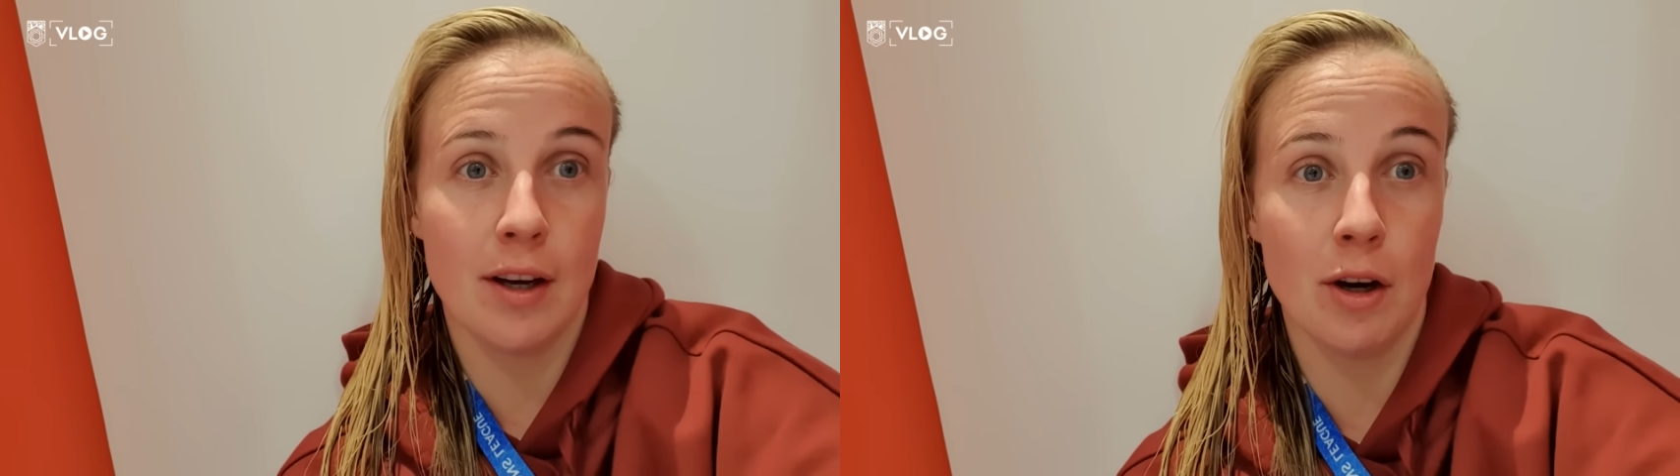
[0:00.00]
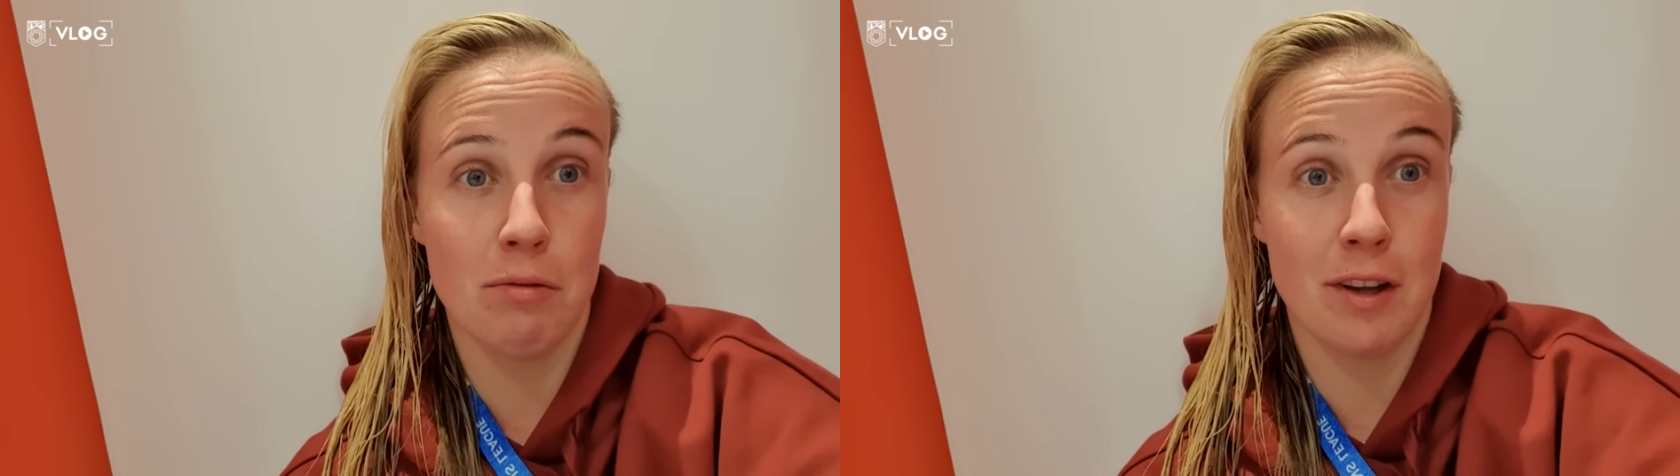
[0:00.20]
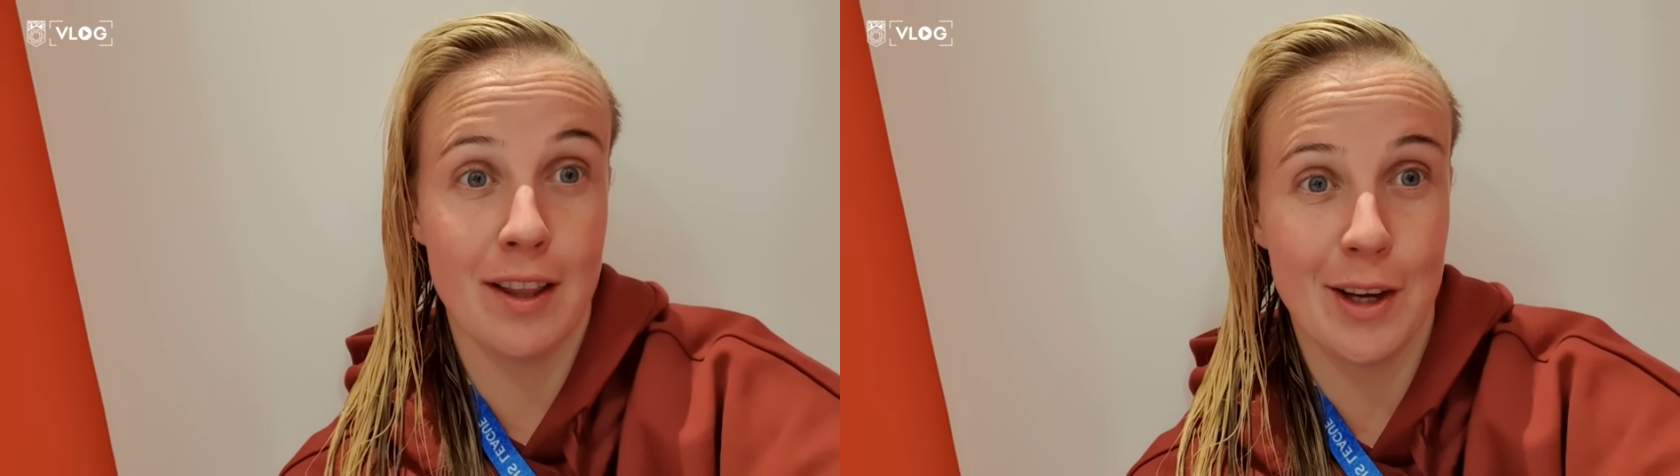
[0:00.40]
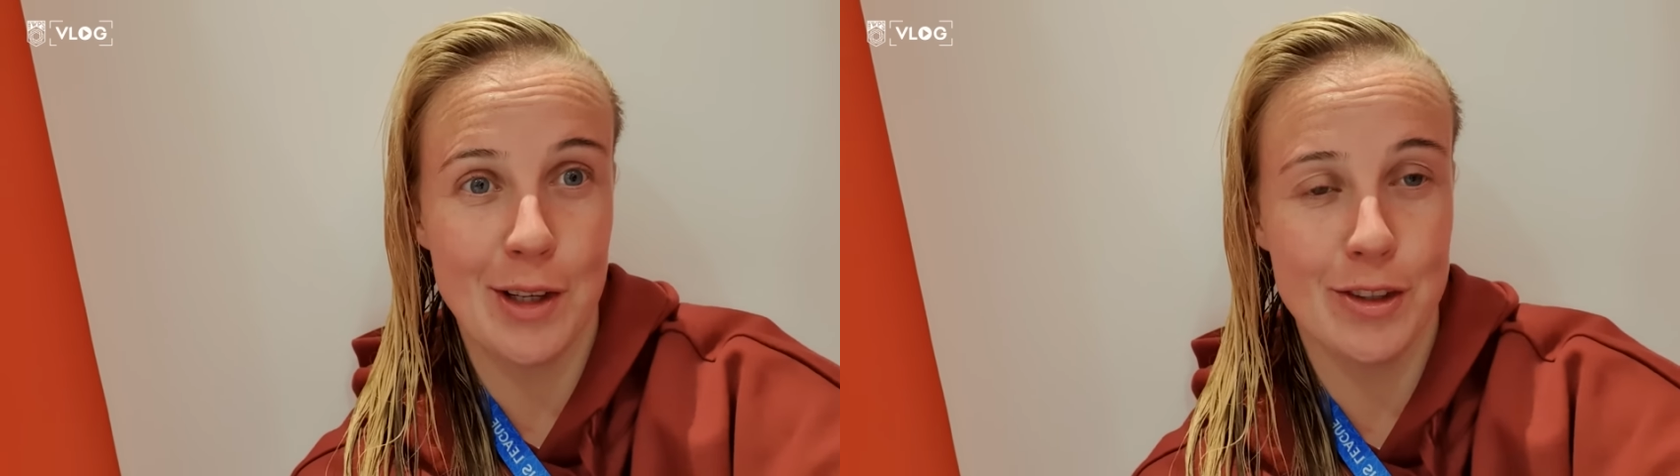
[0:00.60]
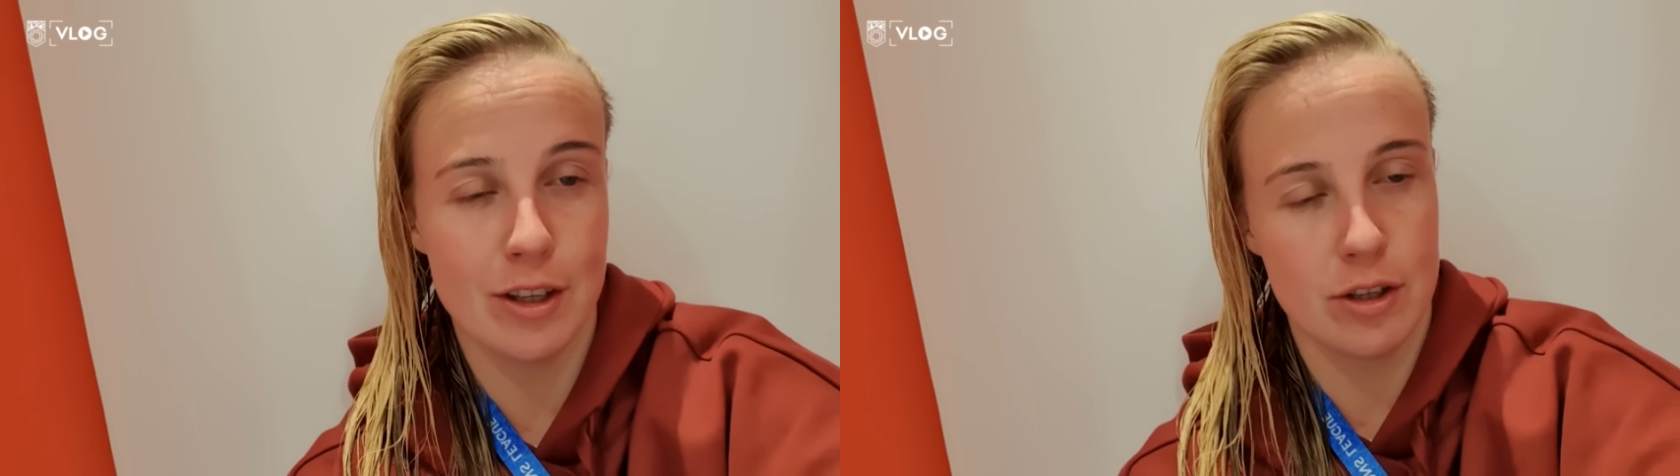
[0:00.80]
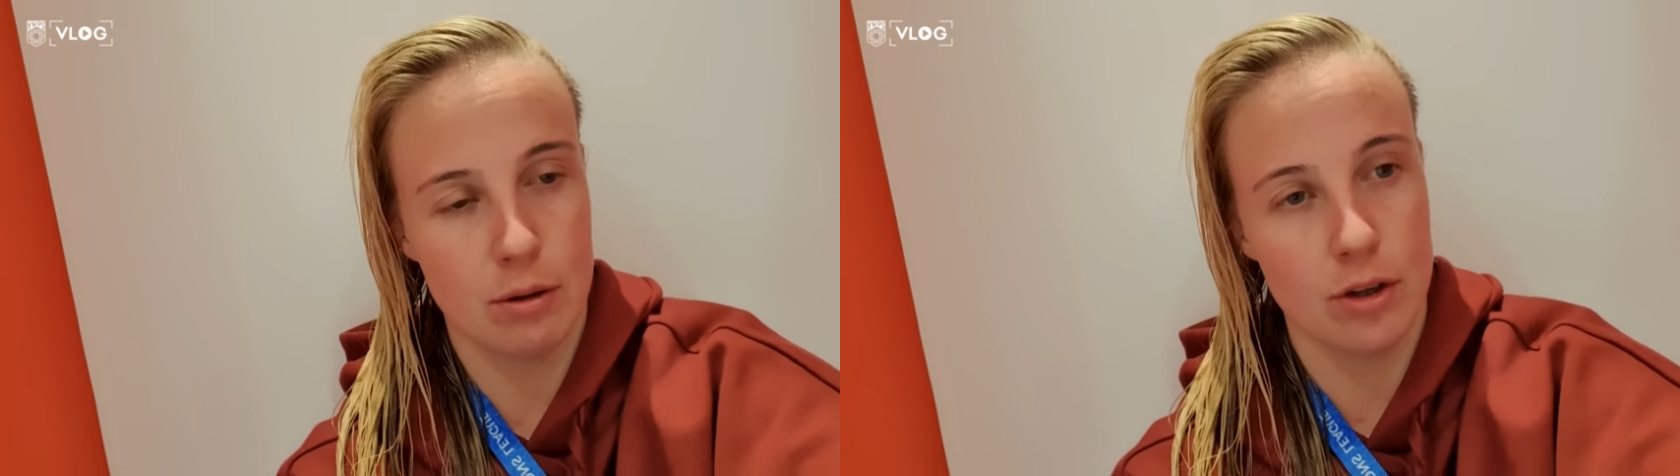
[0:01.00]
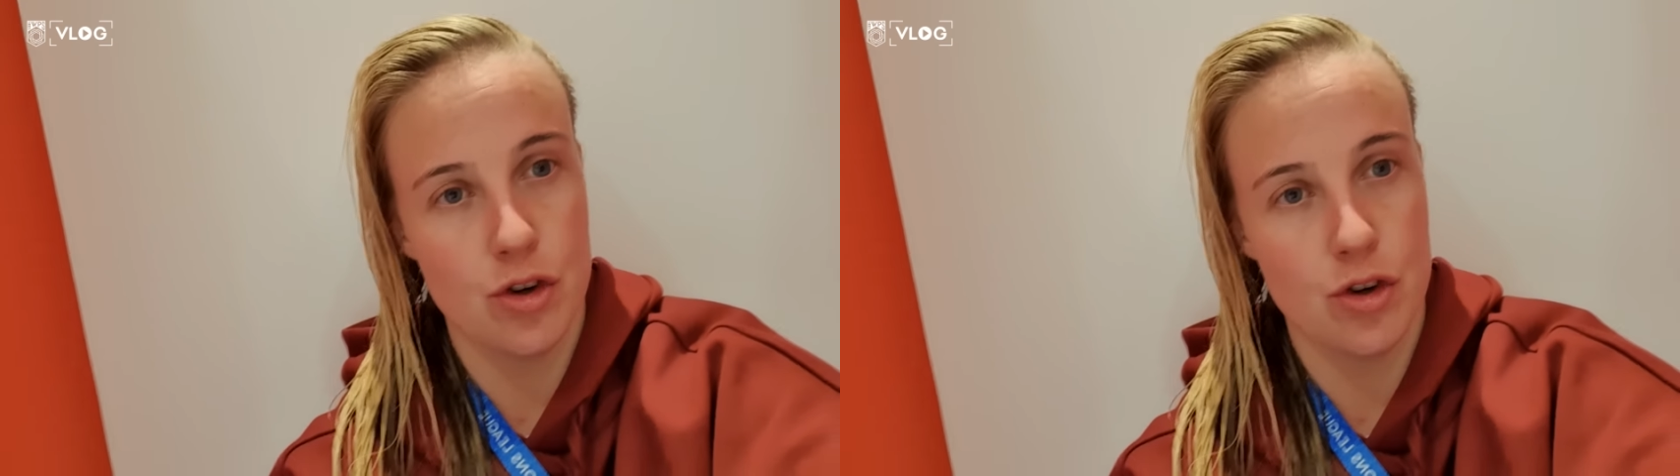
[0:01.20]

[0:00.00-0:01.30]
Hopefully the girls can do the